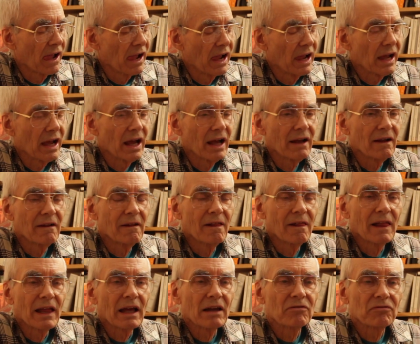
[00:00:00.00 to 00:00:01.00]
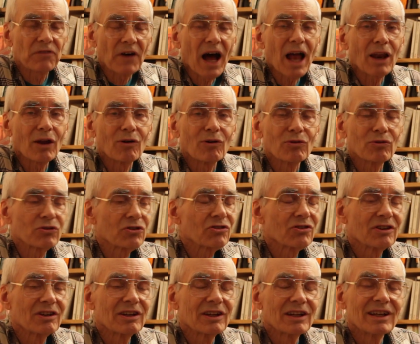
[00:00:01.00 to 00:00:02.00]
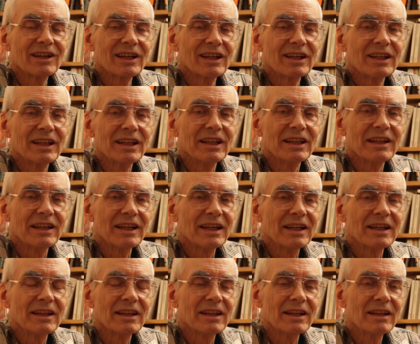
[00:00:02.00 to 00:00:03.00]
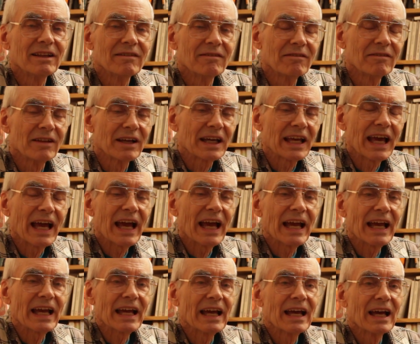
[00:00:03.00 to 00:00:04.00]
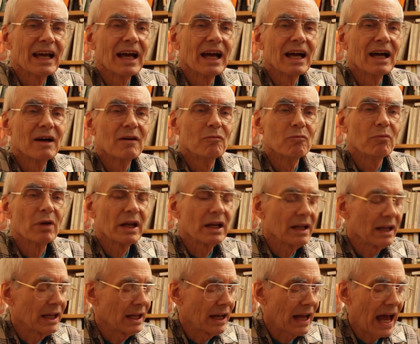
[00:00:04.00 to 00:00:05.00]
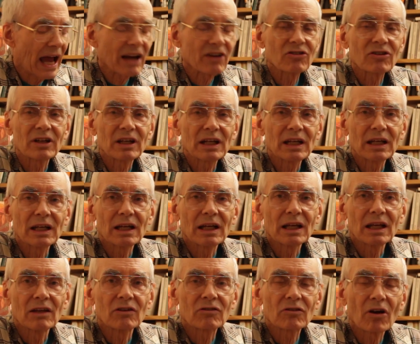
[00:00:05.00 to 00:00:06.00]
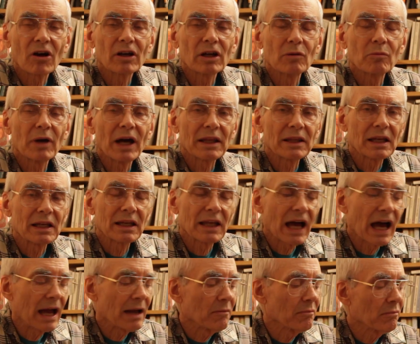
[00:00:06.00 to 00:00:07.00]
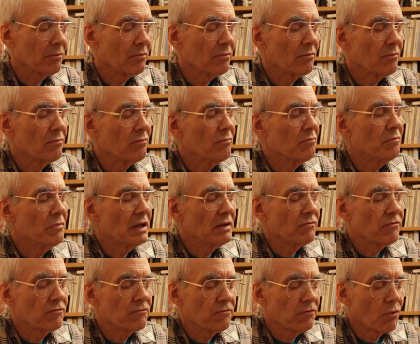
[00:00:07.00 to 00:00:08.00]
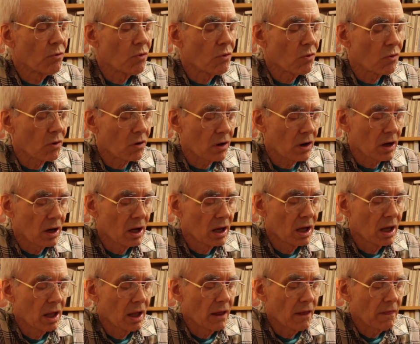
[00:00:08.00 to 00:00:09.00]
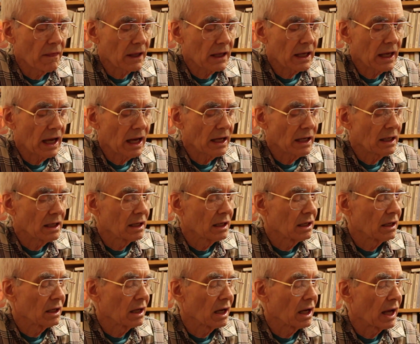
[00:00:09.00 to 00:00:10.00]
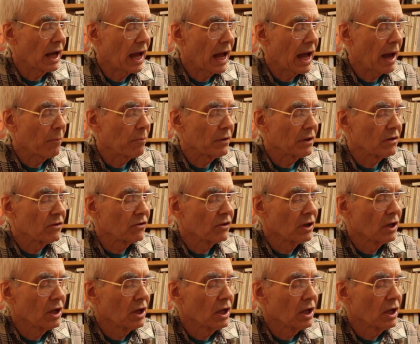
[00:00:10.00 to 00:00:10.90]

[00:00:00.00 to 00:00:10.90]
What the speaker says: It follows the K, but it actually is talking about the time before the K happens.